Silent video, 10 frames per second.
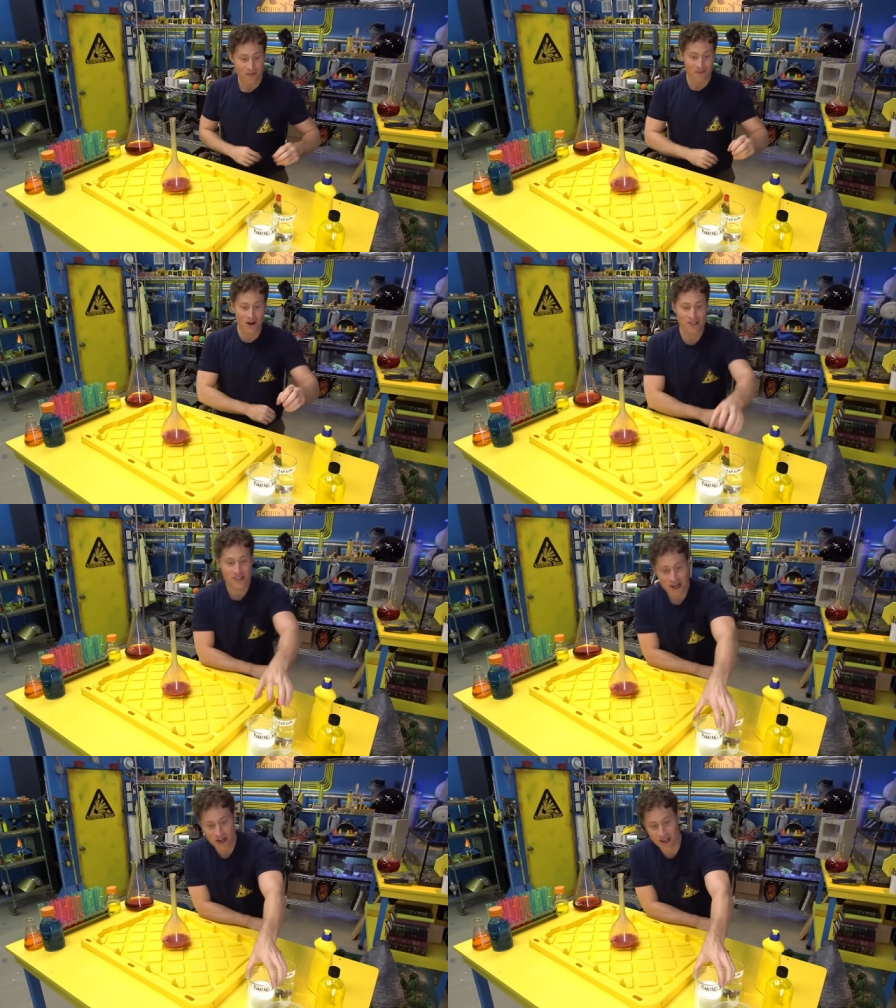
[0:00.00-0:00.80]
First,
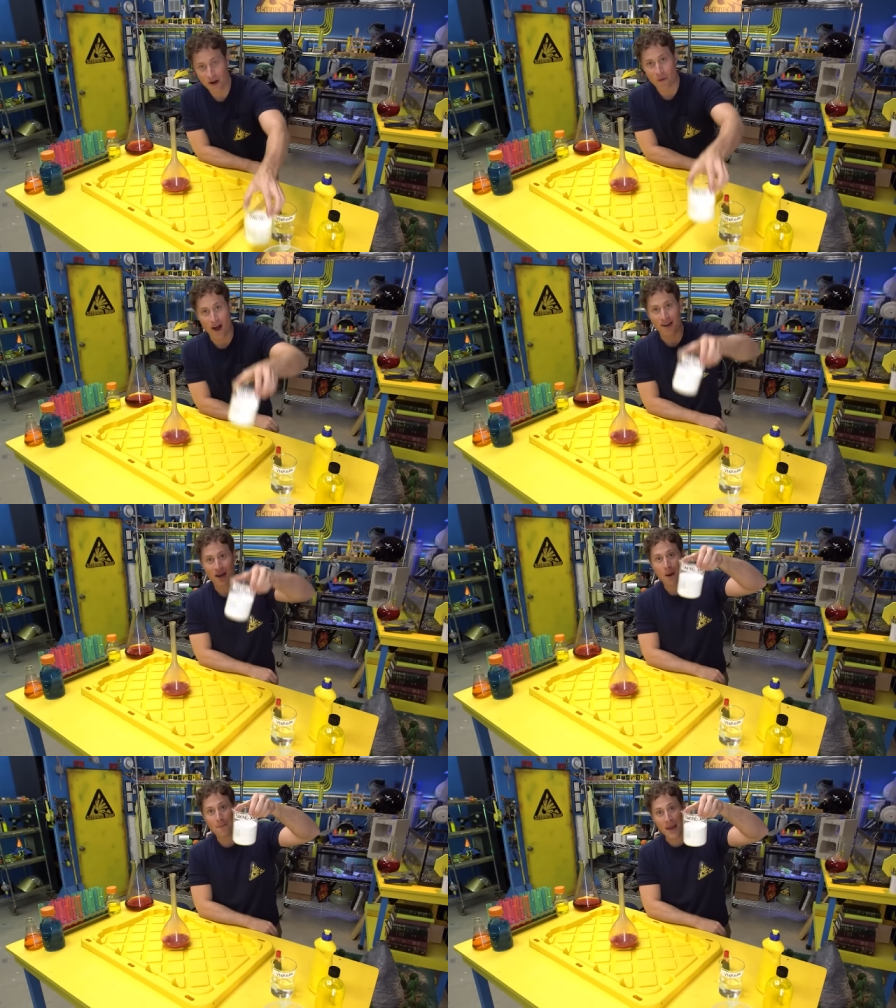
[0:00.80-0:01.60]
you're gonna want
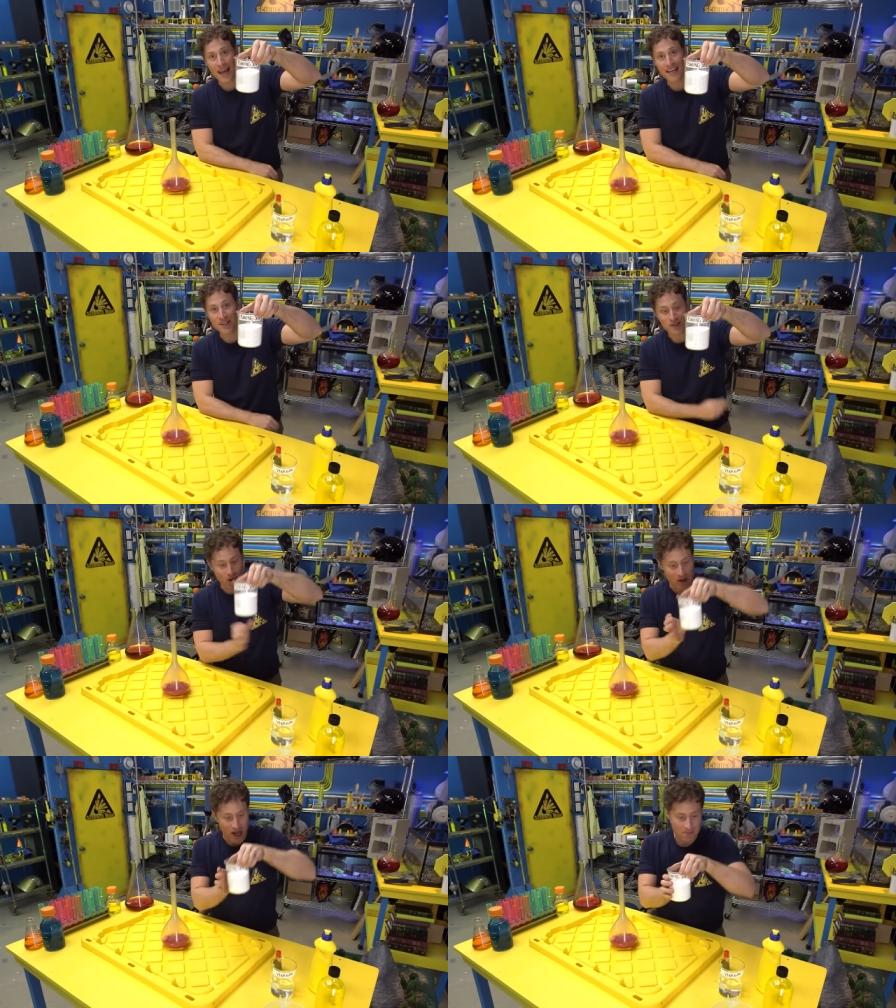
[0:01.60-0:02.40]
baking
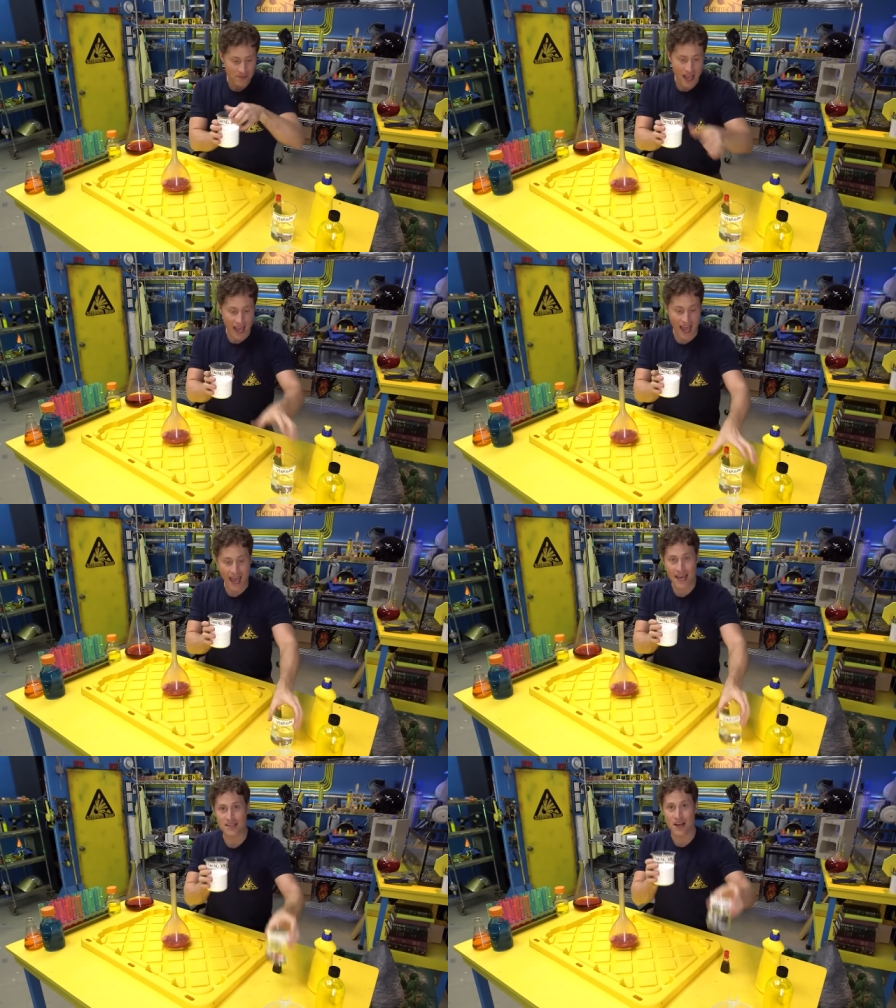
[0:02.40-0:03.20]
soda
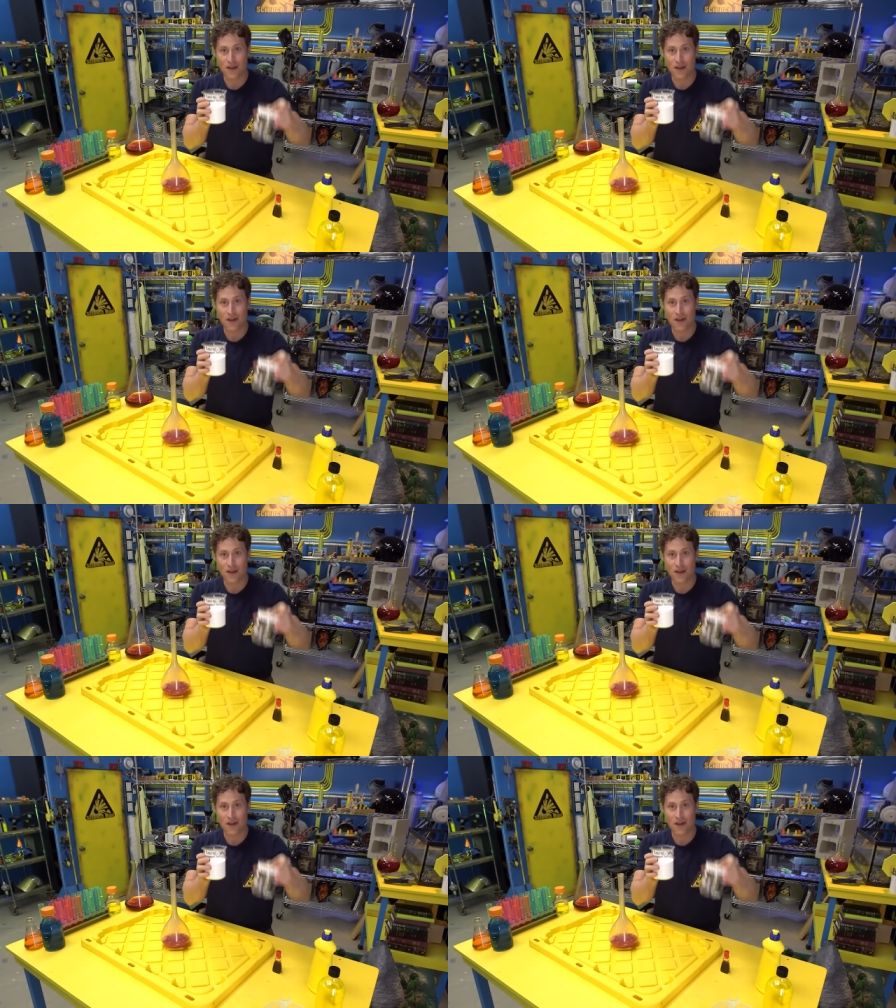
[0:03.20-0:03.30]
and